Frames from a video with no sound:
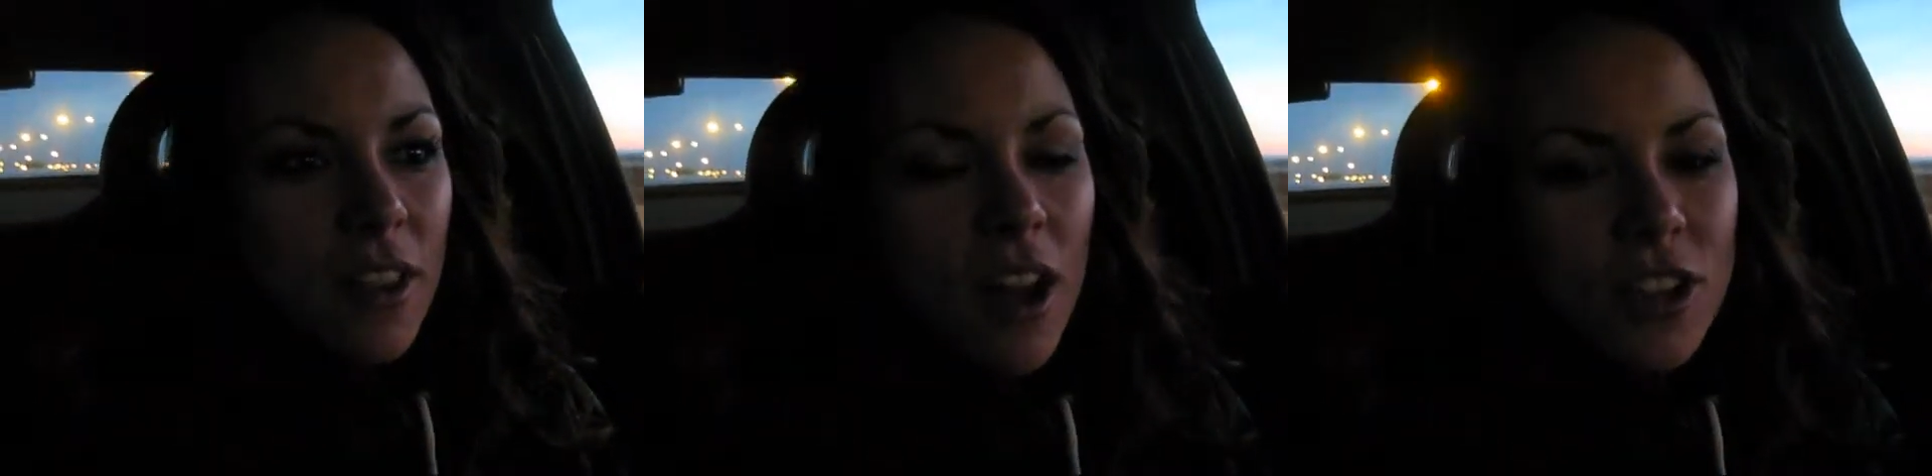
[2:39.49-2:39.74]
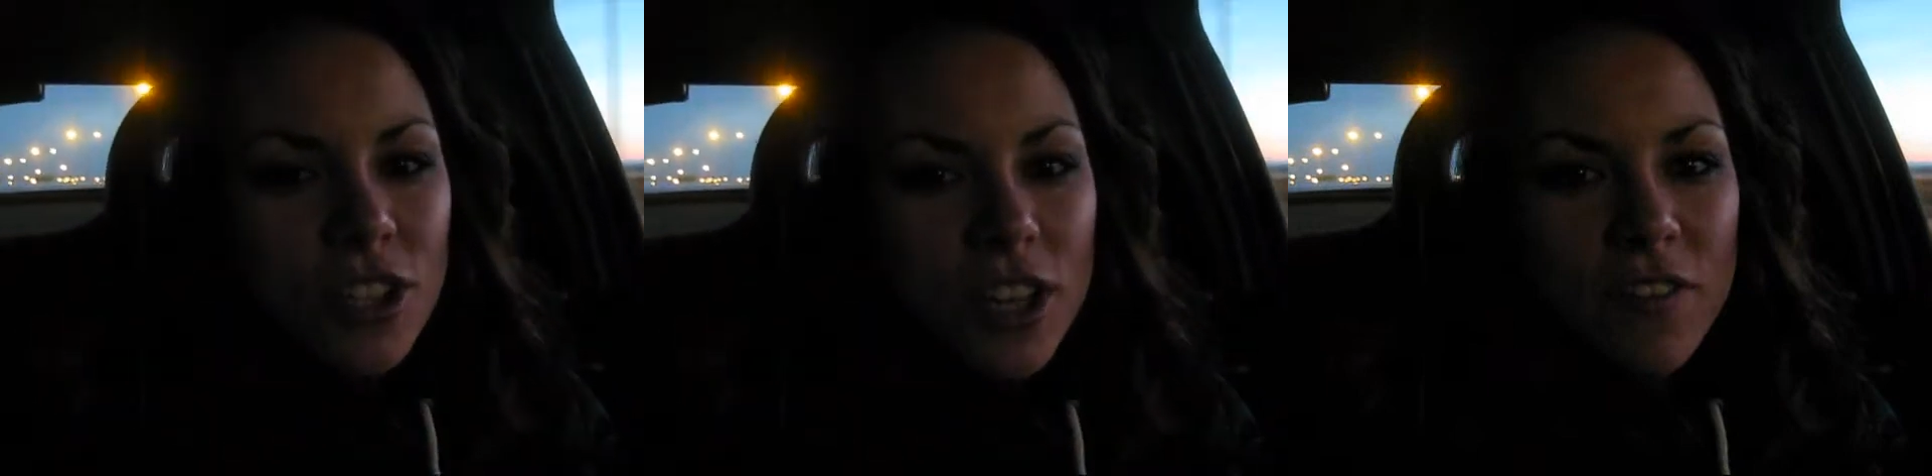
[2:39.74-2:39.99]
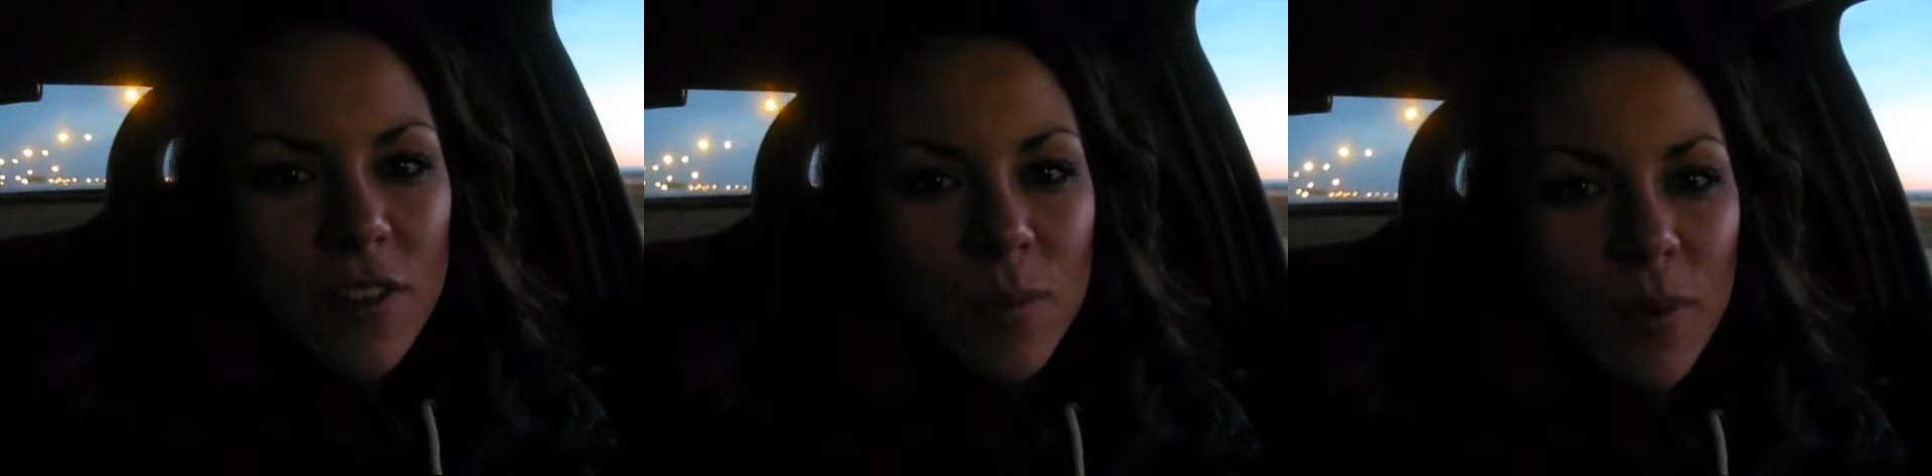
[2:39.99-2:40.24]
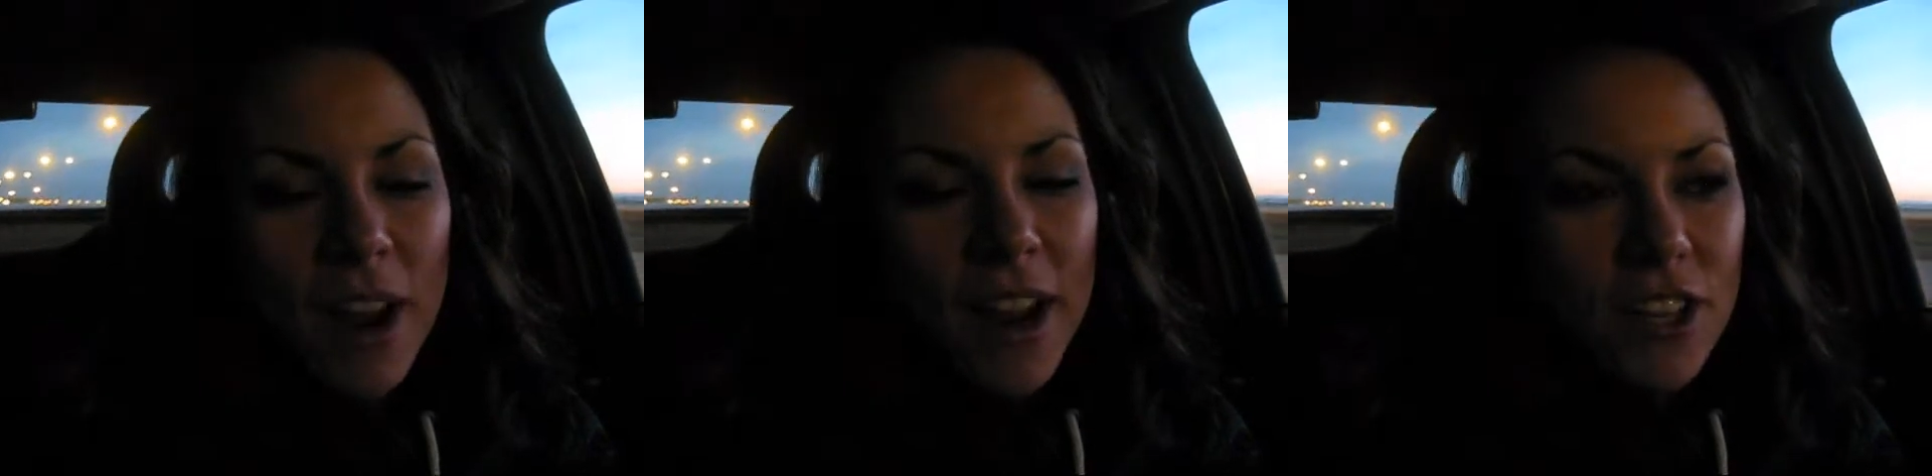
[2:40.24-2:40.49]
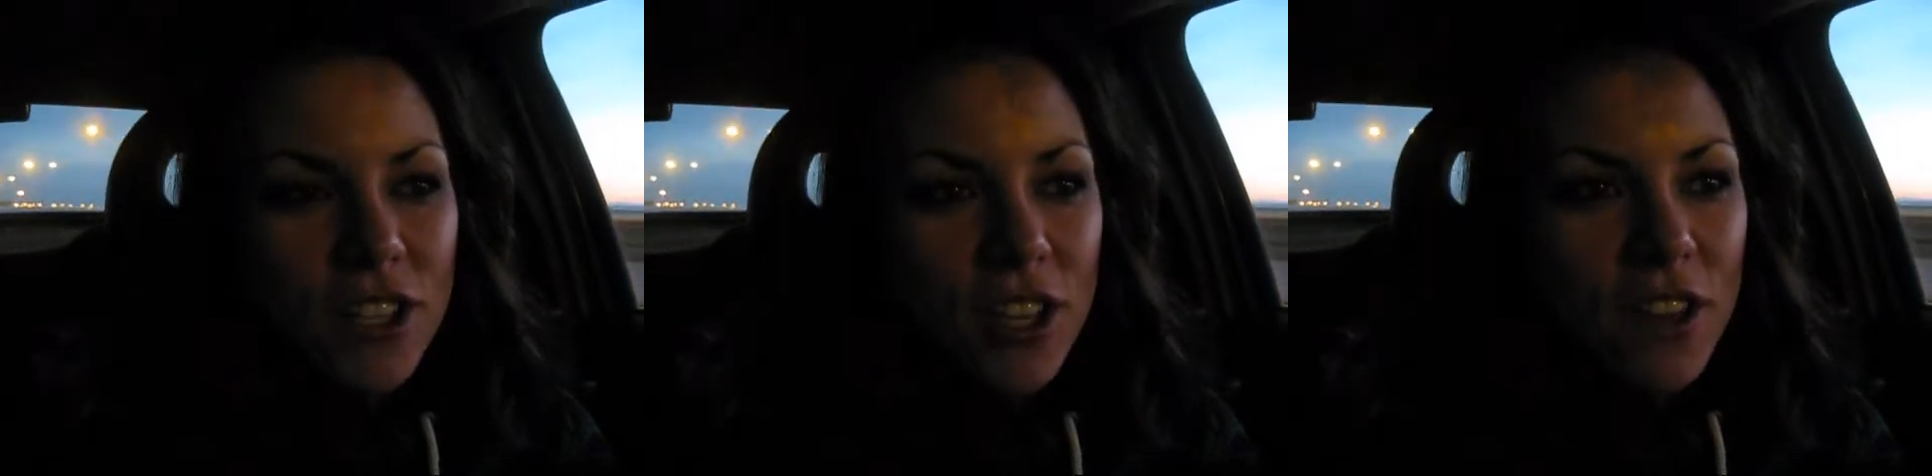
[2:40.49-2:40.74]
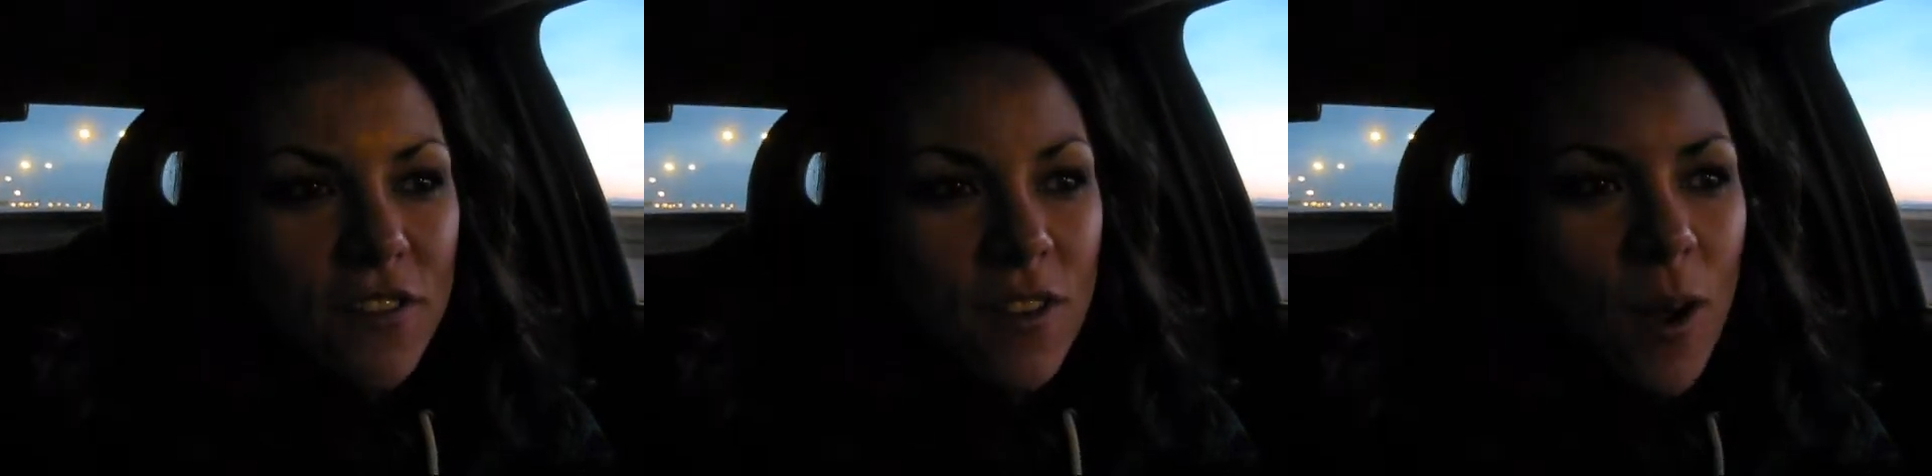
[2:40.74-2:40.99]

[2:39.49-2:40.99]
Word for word: logic of your brain should have